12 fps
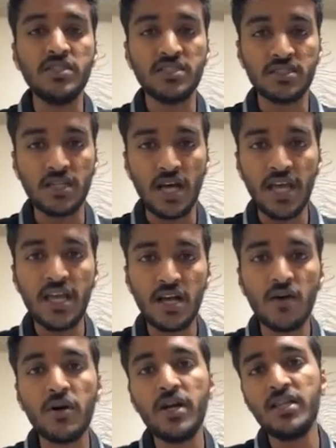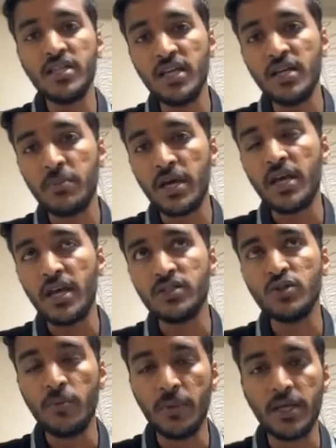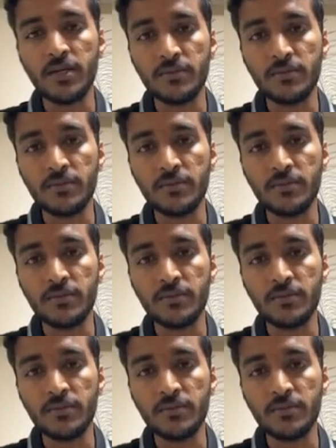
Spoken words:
which I covered in the my SOP.